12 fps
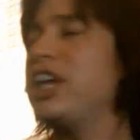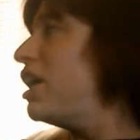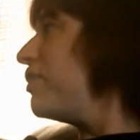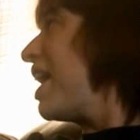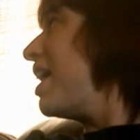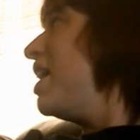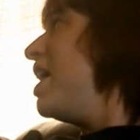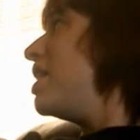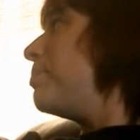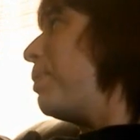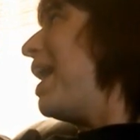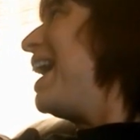You know that
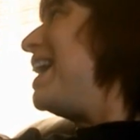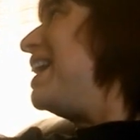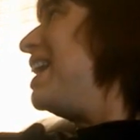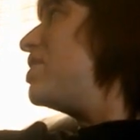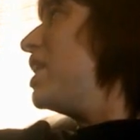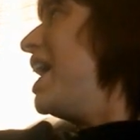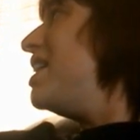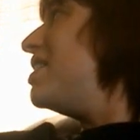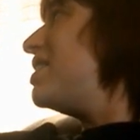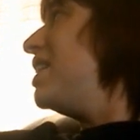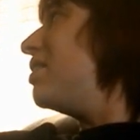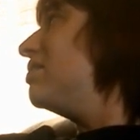the plane is
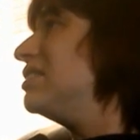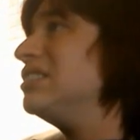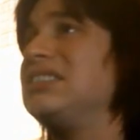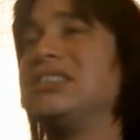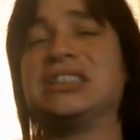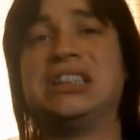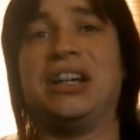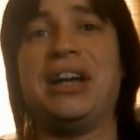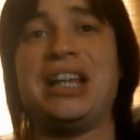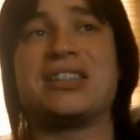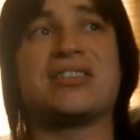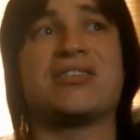is you know you know
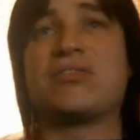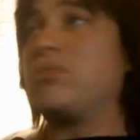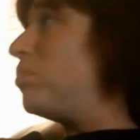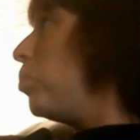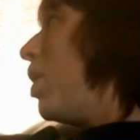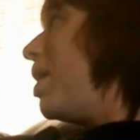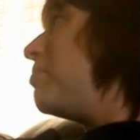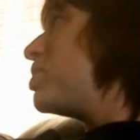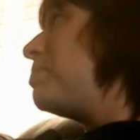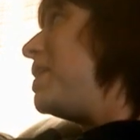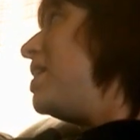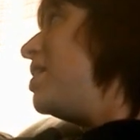it's what
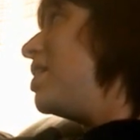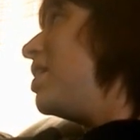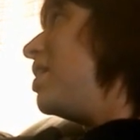must be